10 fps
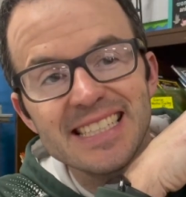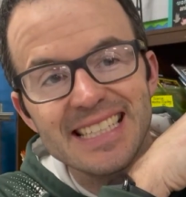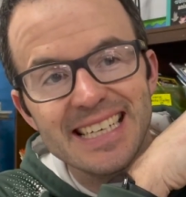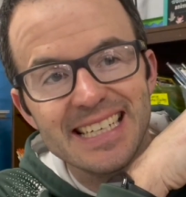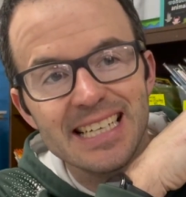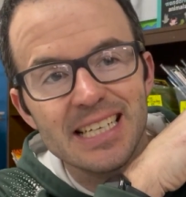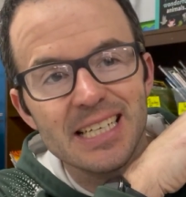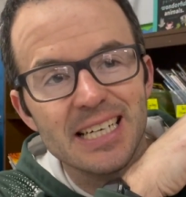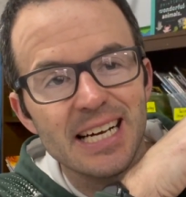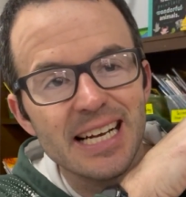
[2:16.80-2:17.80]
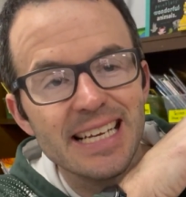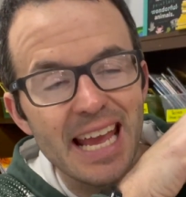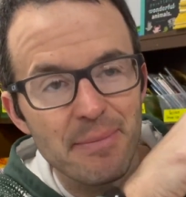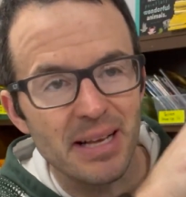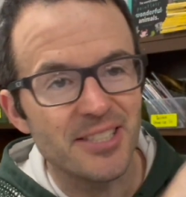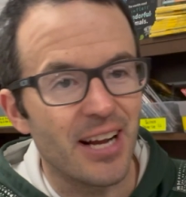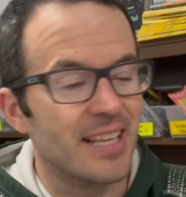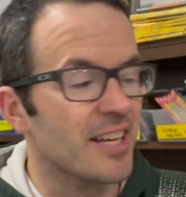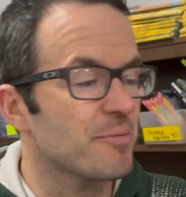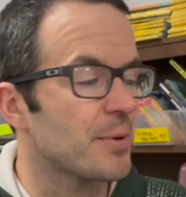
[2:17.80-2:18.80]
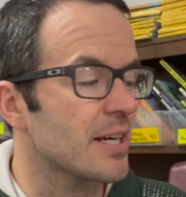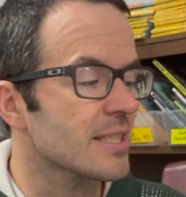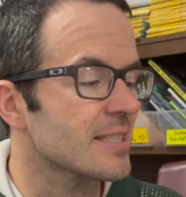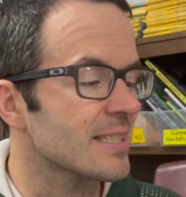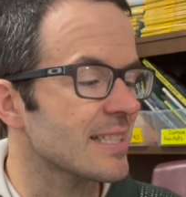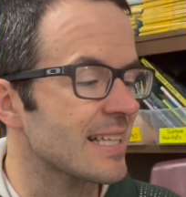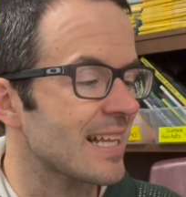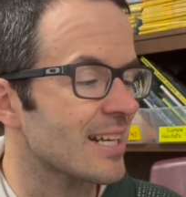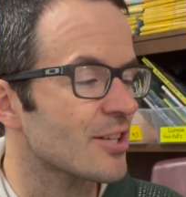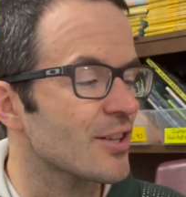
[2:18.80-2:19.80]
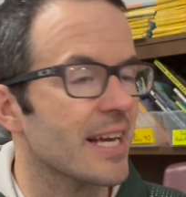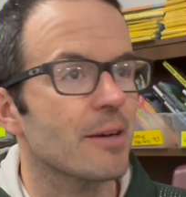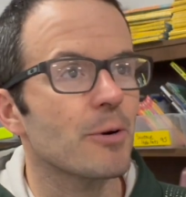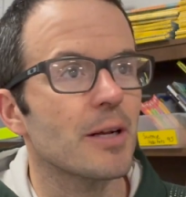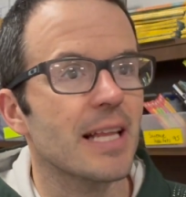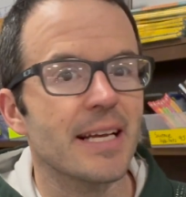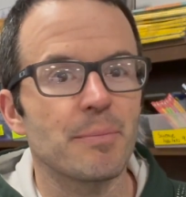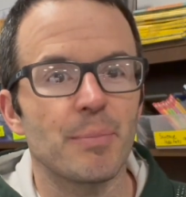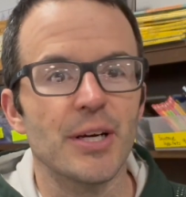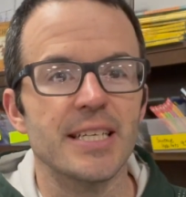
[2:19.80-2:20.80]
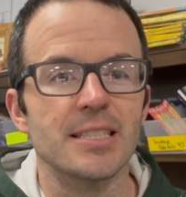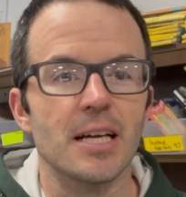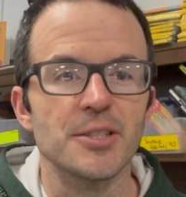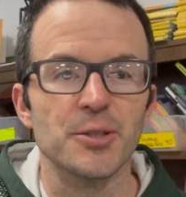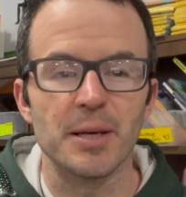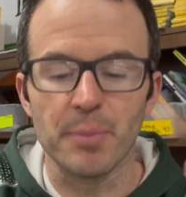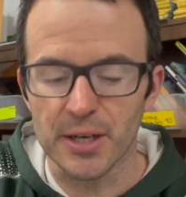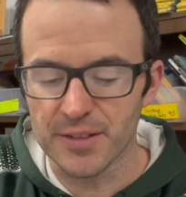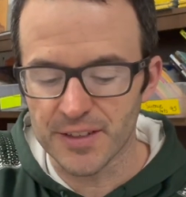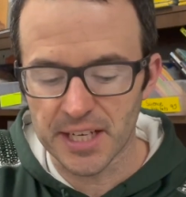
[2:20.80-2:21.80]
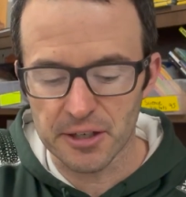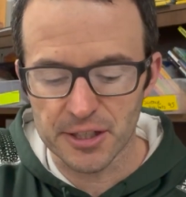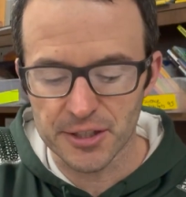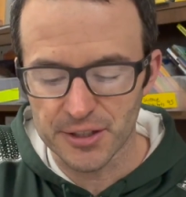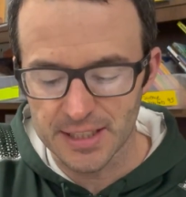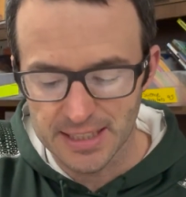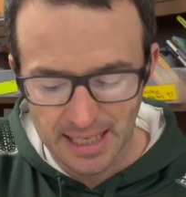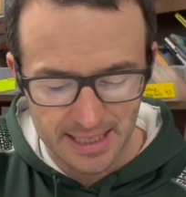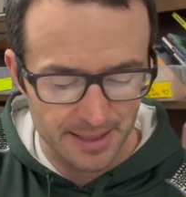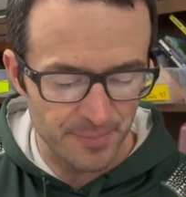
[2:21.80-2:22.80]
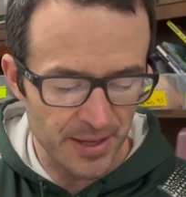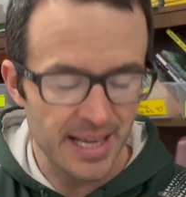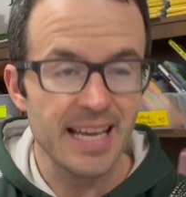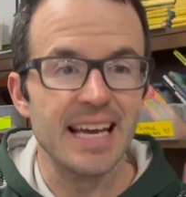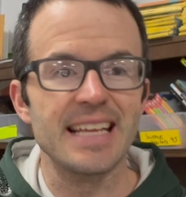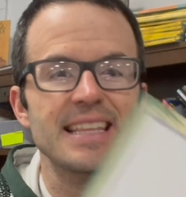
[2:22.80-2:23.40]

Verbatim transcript: Lin, Kate Messner. I love books that are like where like book is also like part of the character or the setting. And